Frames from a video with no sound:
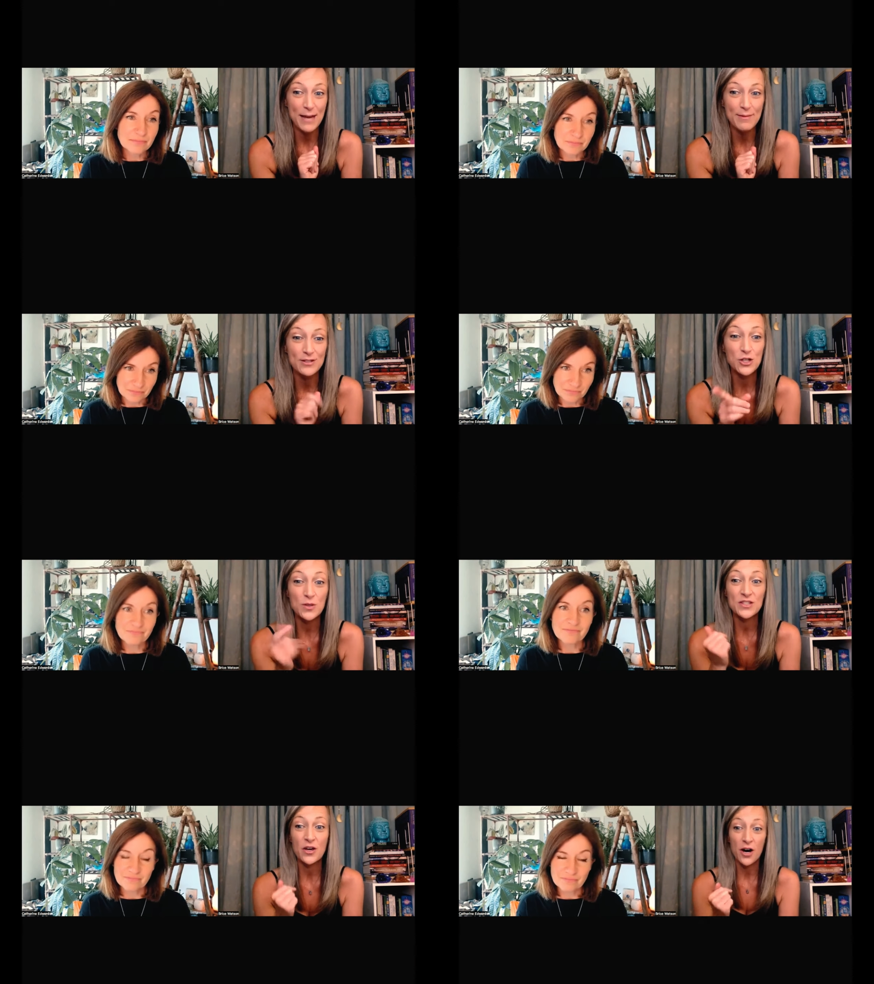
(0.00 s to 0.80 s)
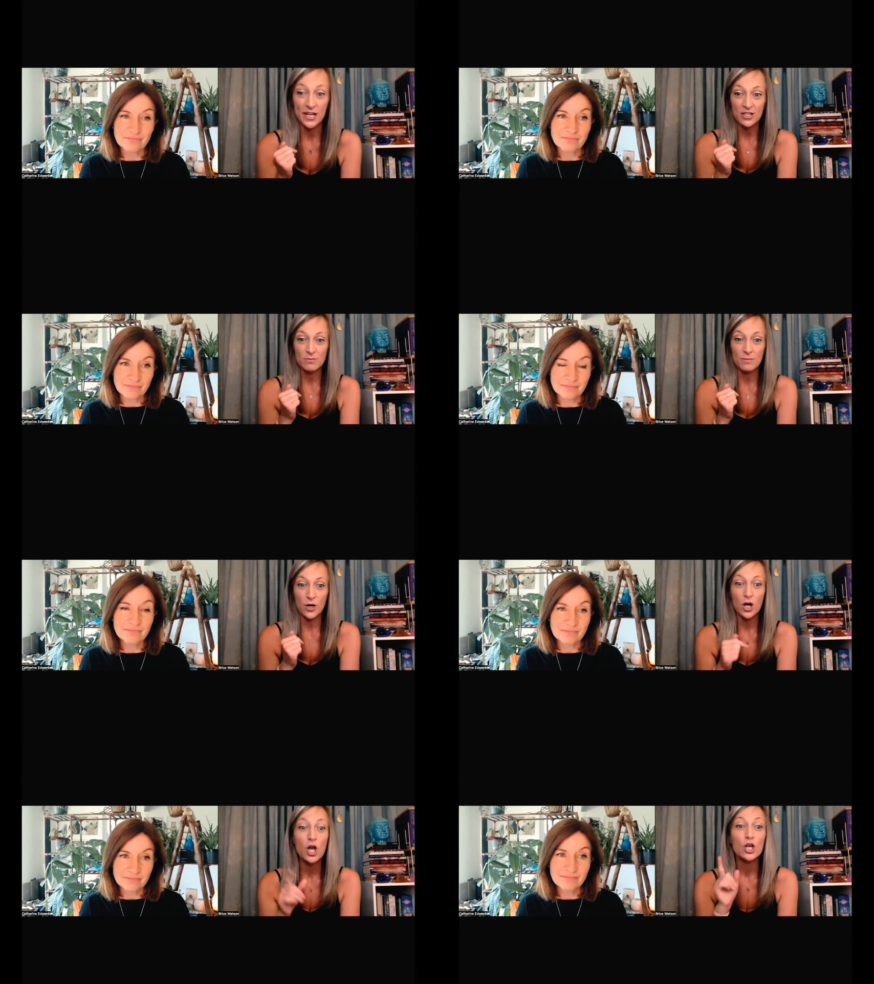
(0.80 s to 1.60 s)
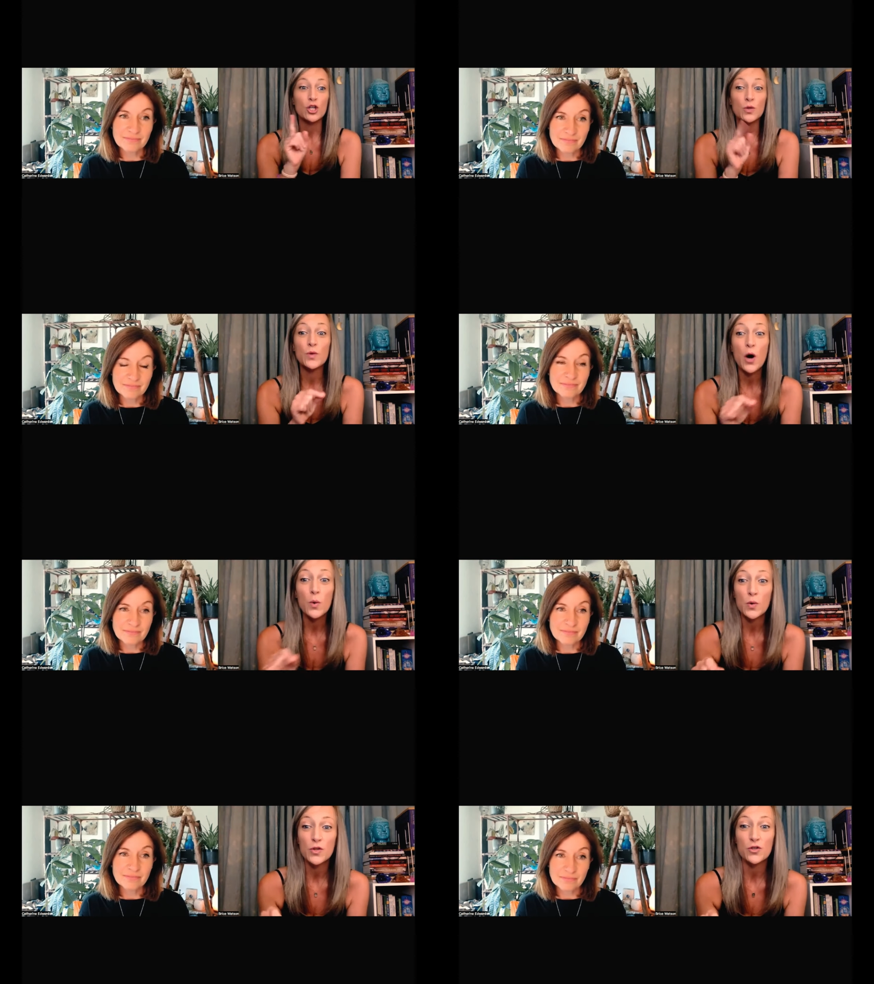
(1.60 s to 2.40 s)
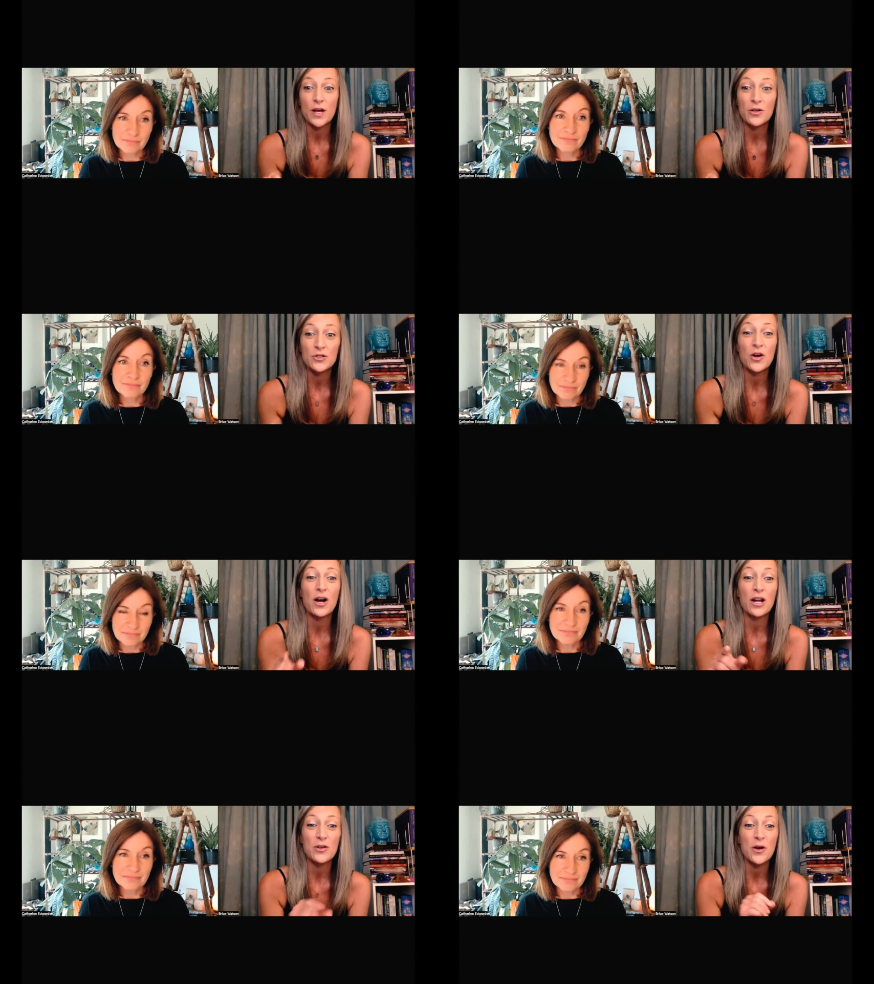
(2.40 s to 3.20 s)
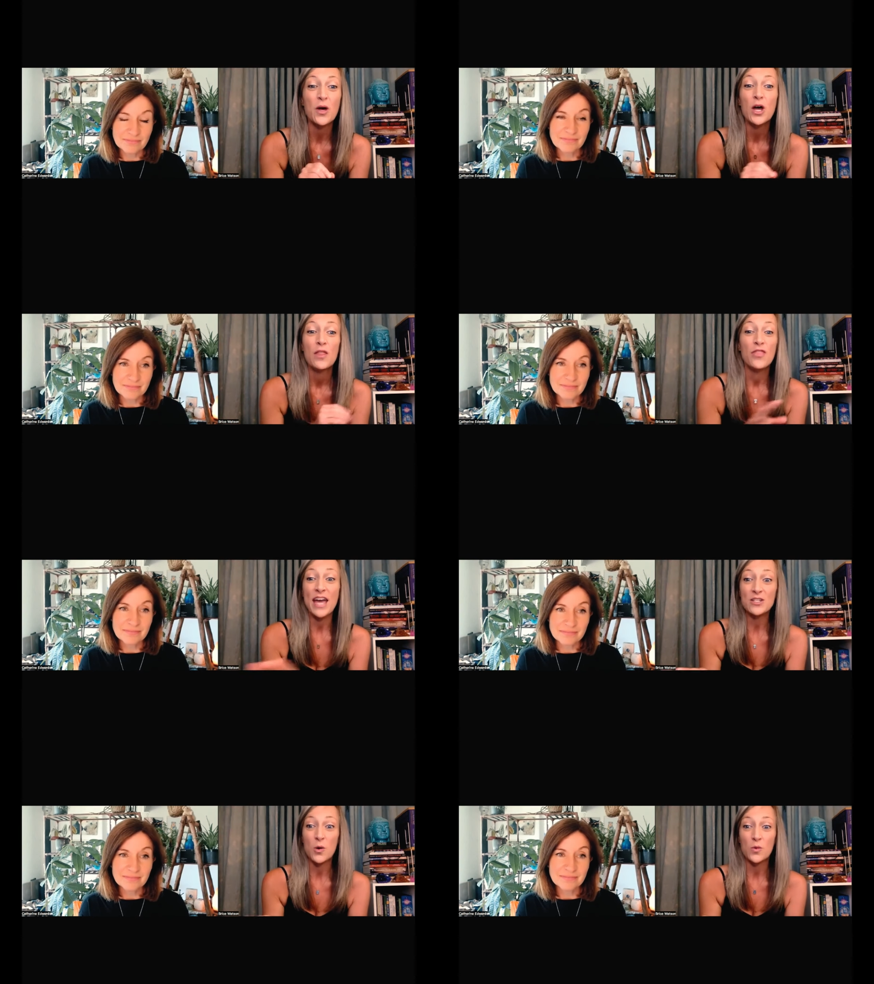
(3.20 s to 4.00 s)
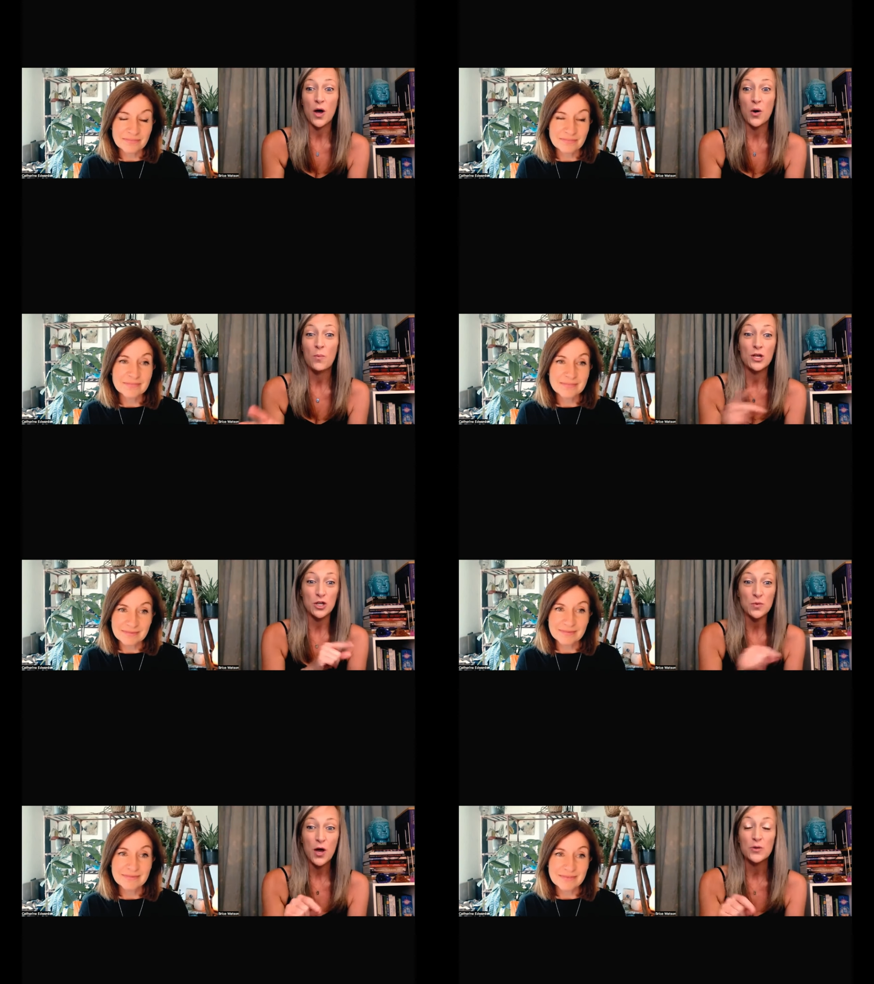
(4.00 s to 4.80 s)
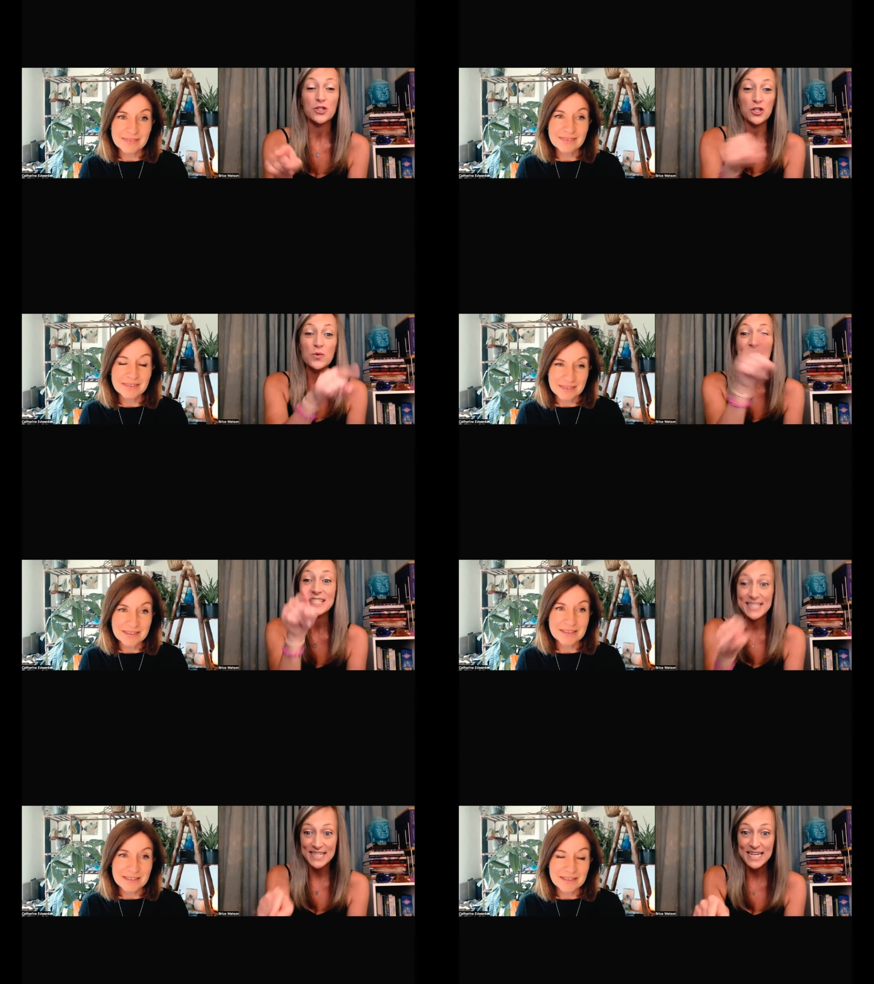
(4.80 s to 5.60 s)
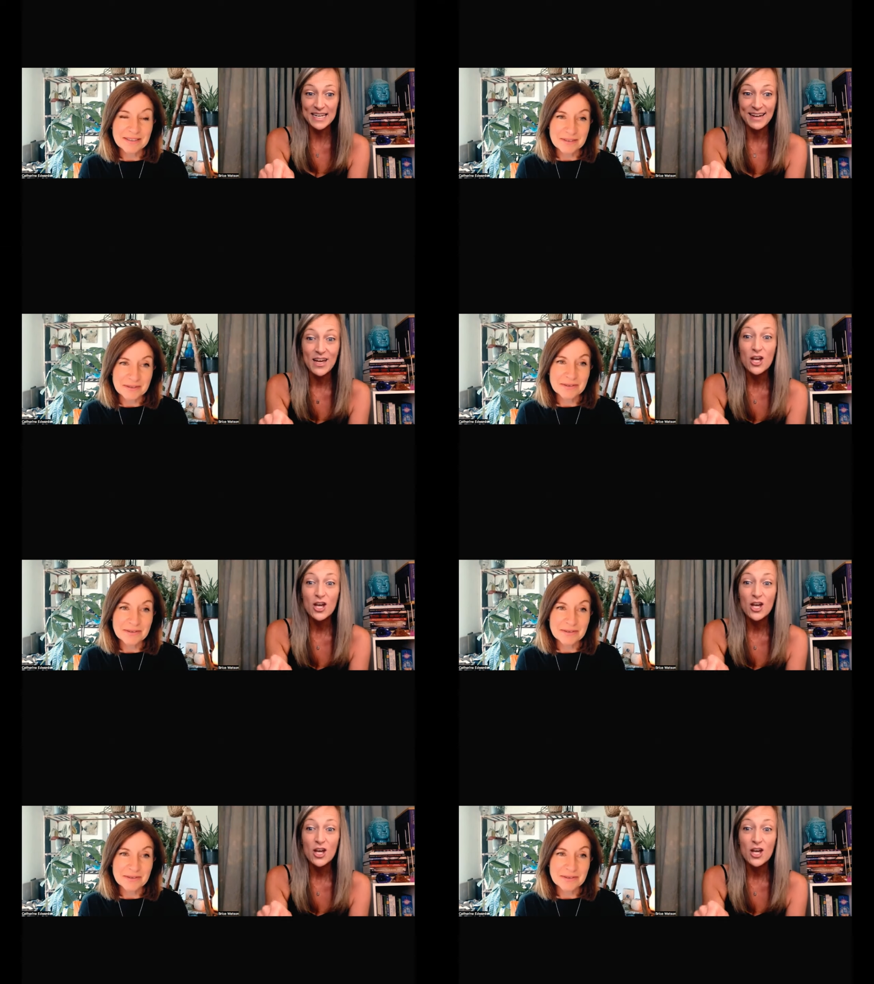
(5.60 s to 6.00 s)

Speaker 1: game is you as the audience member, you know who the traitors are and you know they don't know, but you know. So you can see.